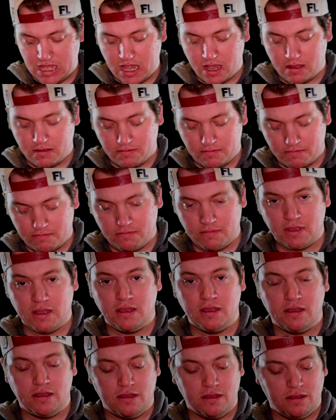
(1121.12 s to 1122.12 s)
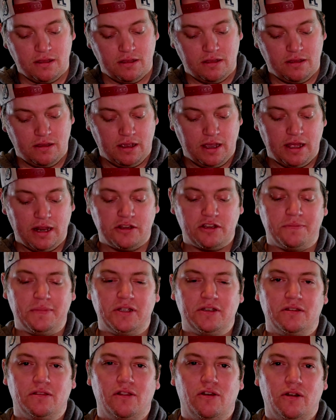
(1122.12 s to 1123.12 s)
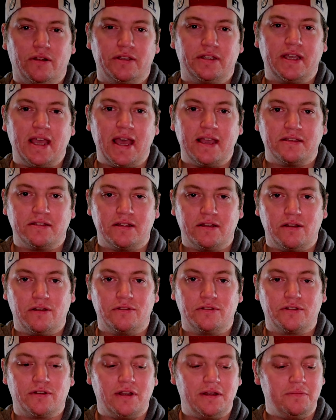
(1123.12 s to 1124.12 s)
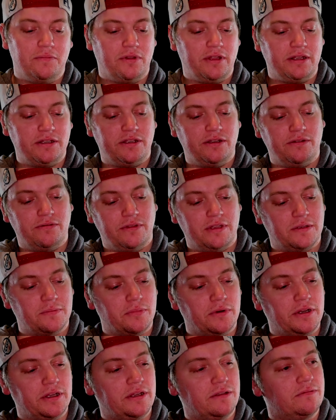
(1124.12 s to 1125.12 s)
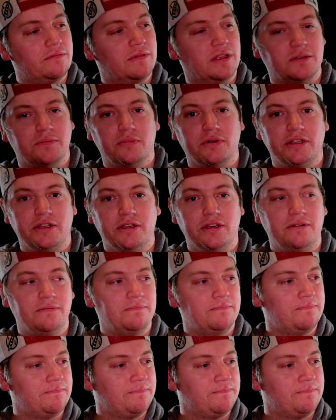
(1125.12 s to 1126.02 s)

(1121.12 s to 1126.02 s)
yeah, and I should mention Lawrence Kasdan on screenplay too. That's pretty good.